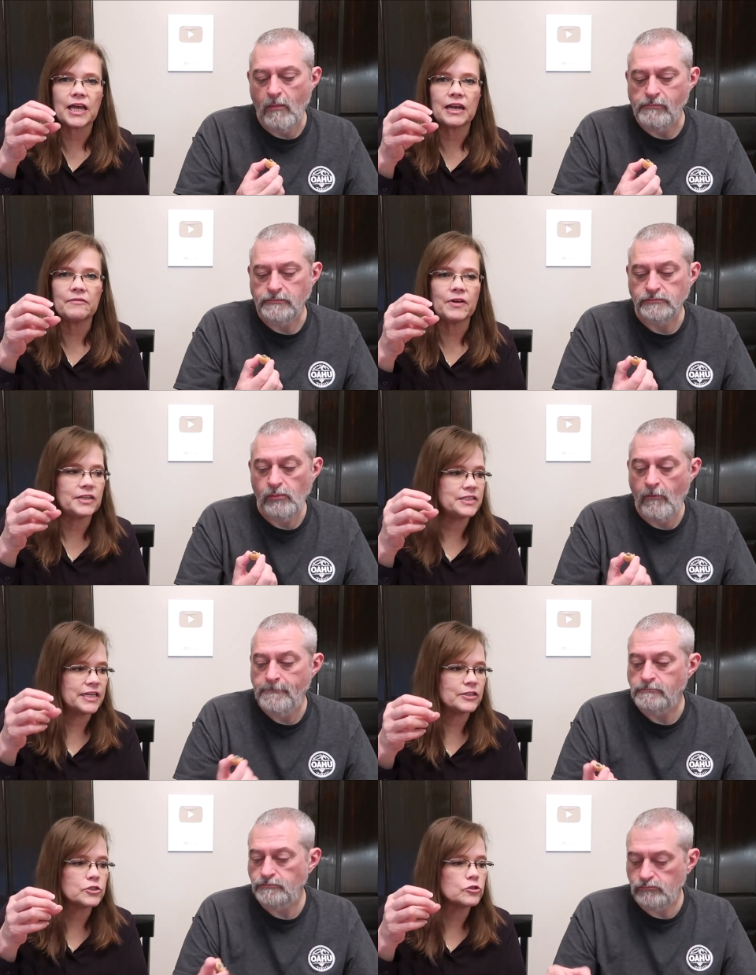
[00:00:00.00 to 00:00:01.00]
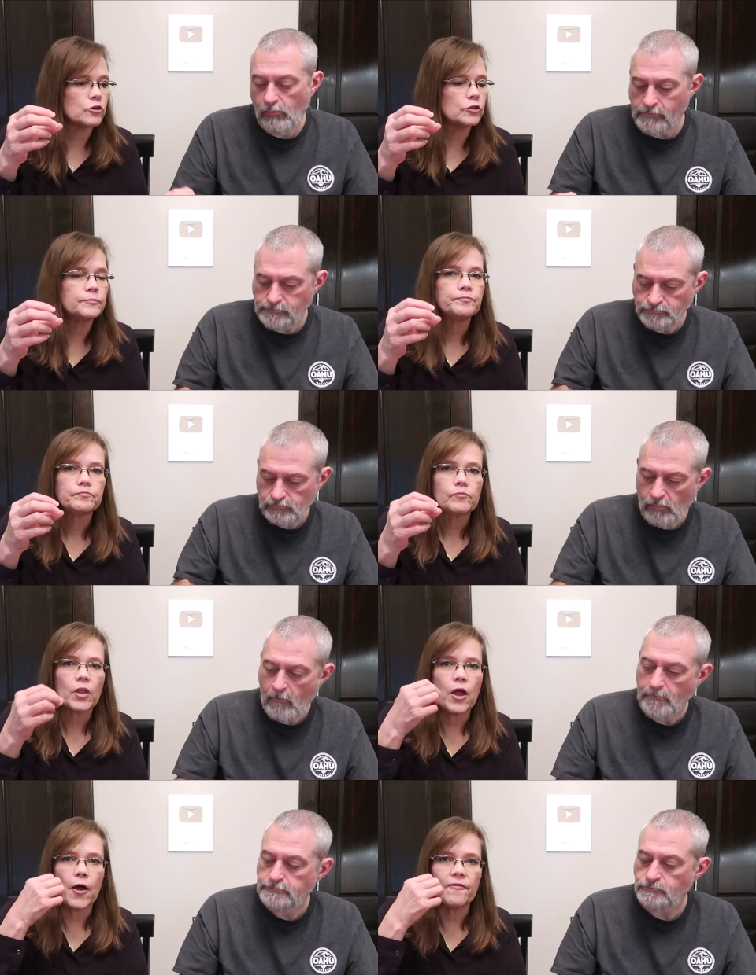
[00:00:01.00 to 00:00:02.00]
Speaker 1: kind of a denser
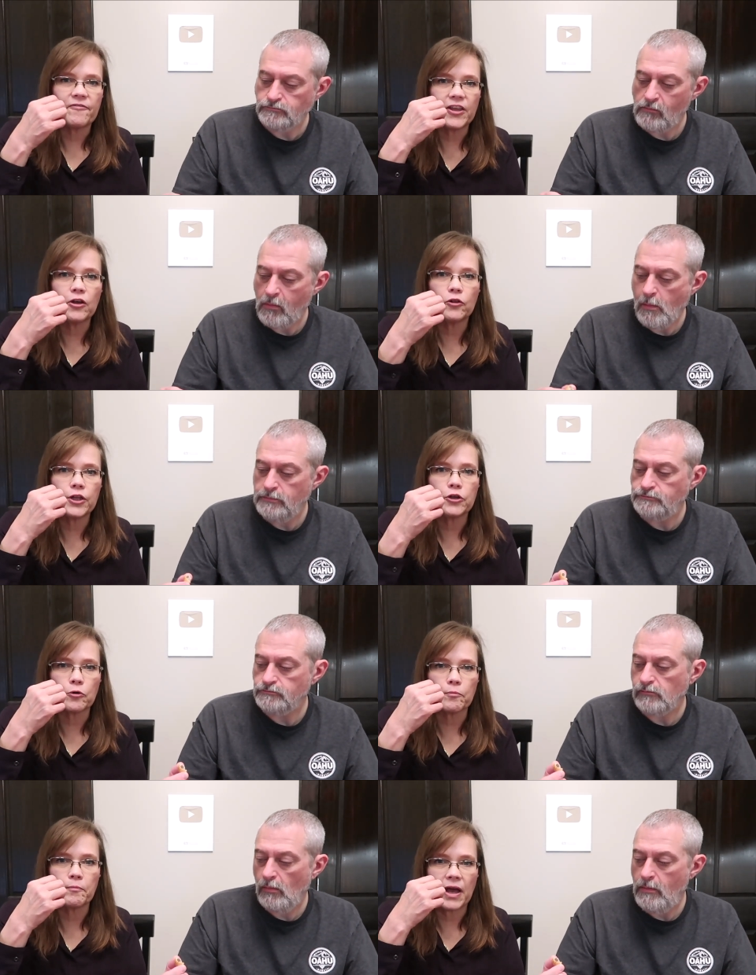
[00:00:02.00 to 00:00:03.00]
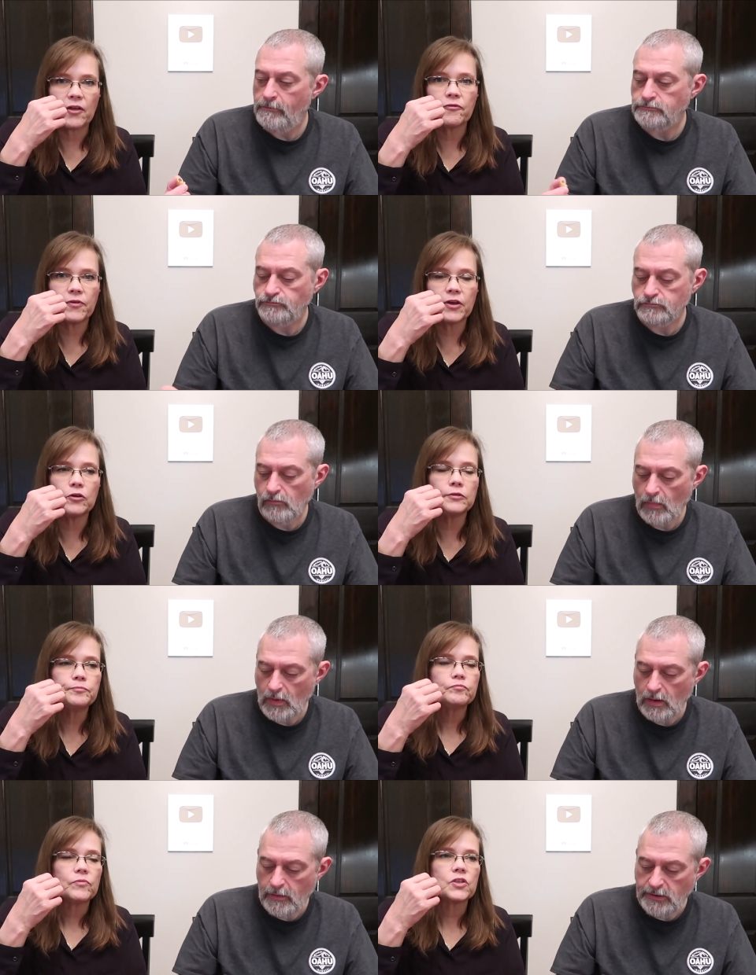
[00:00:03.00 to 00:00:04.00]
uh, feel in your mouth
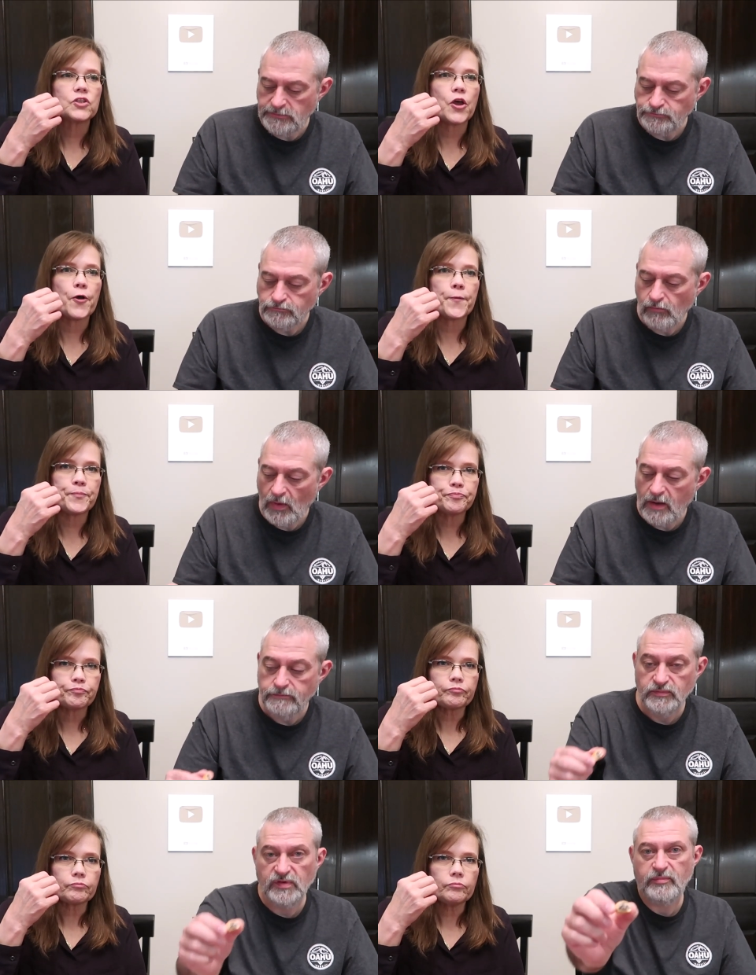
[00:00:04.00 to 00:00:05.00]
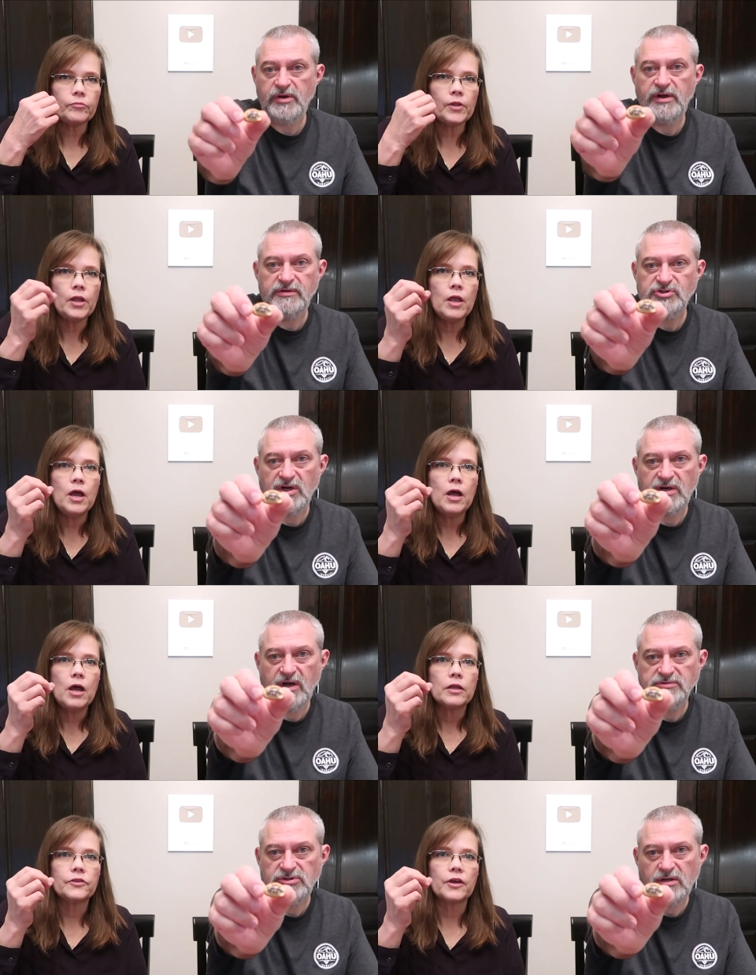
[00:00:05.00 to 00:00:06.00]
feel. So
Speaker 2: it's a pretty good chunk
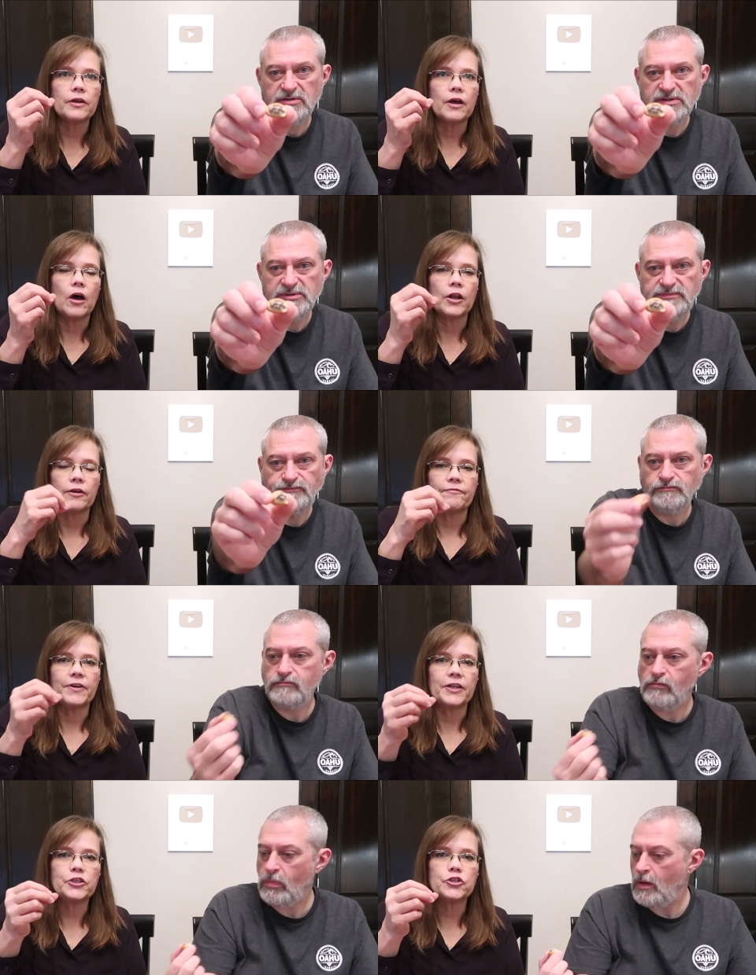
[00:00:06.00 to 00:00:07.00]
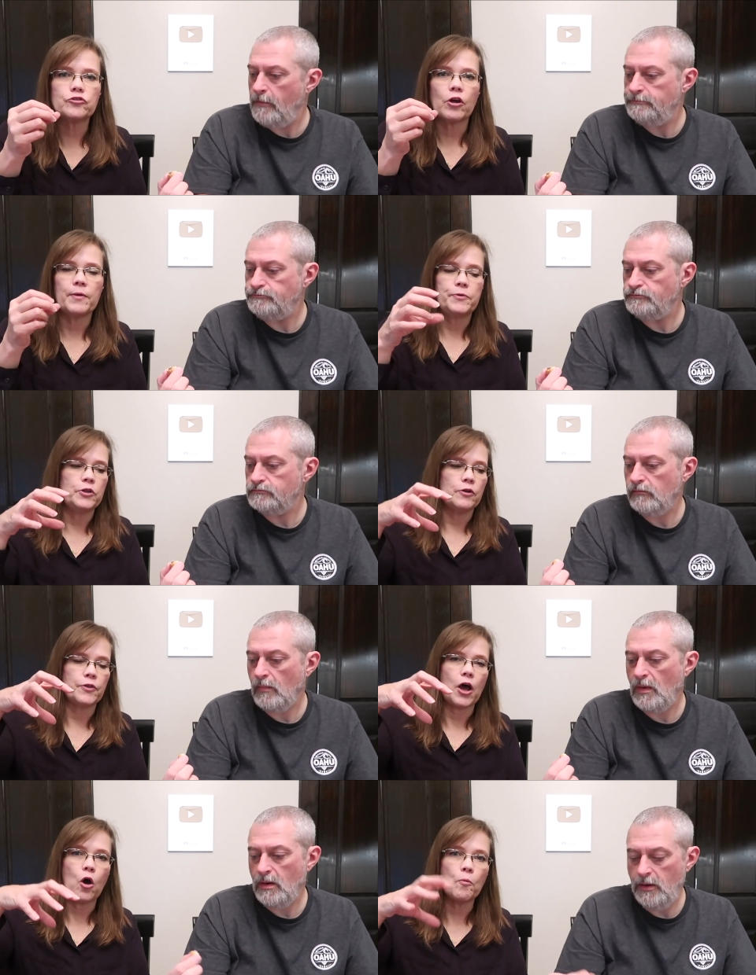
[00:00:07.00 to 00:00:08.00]
of chocolate. The, on a
Speaker 1: fudge stripe, you know, the
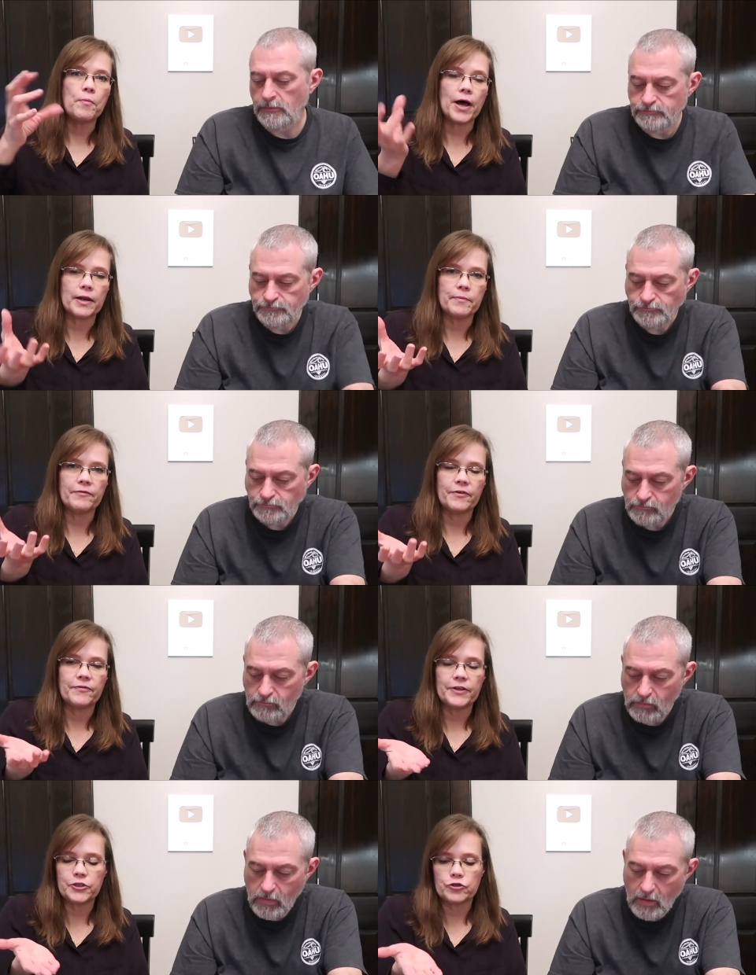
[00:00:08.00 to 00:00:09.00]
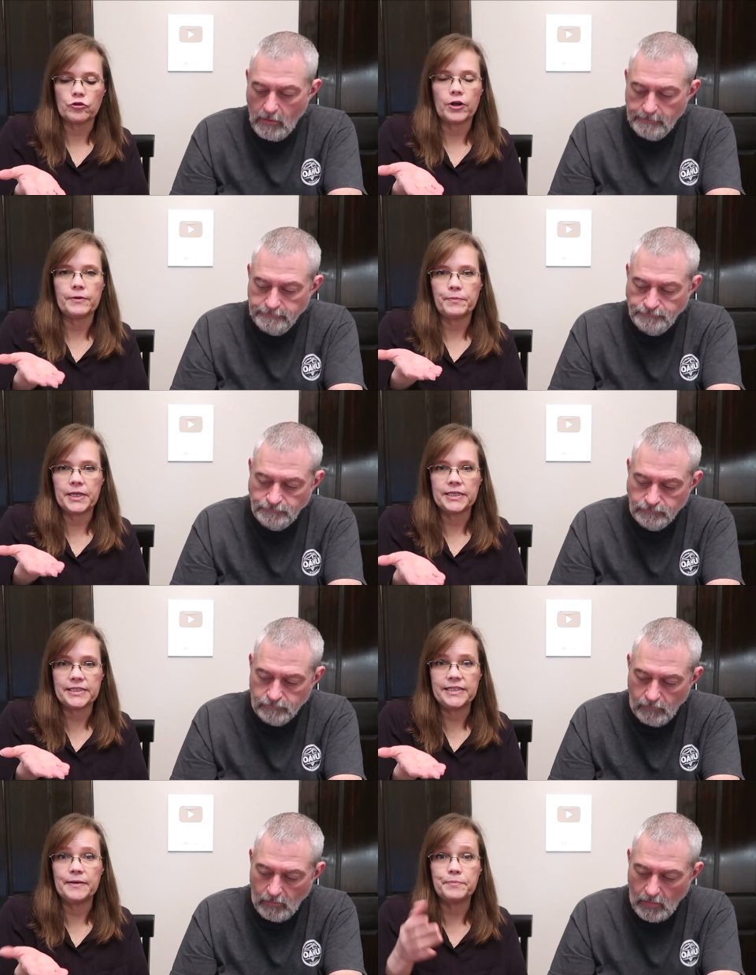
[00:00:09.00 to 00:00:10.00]
whole bottom of a fudge stripe is
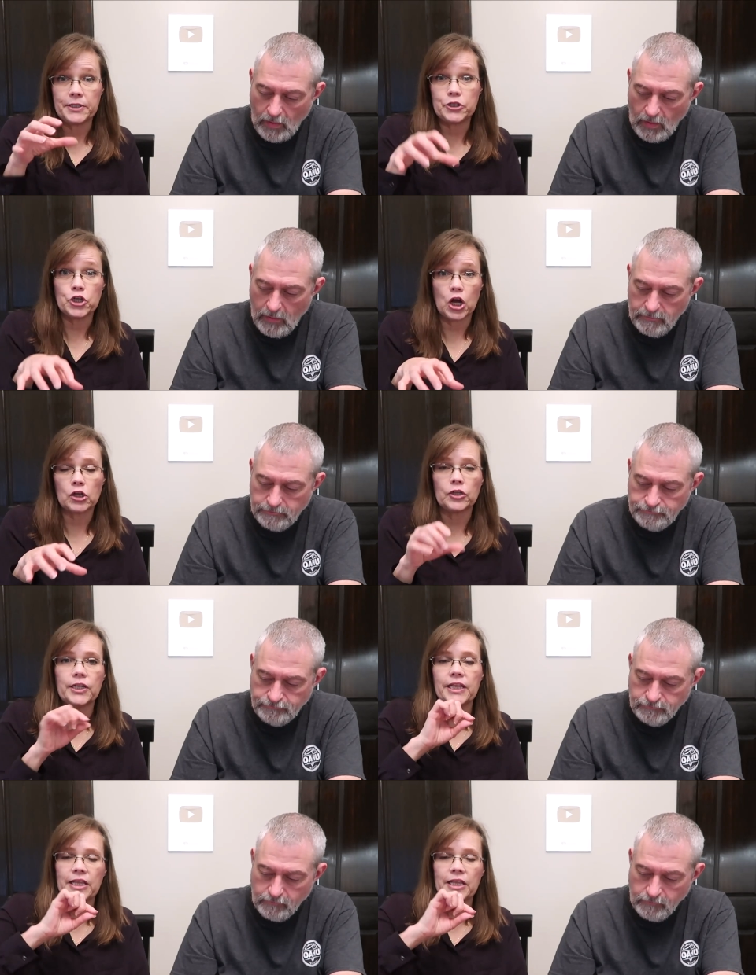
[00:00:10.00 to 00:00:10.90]
dipped in chocolate,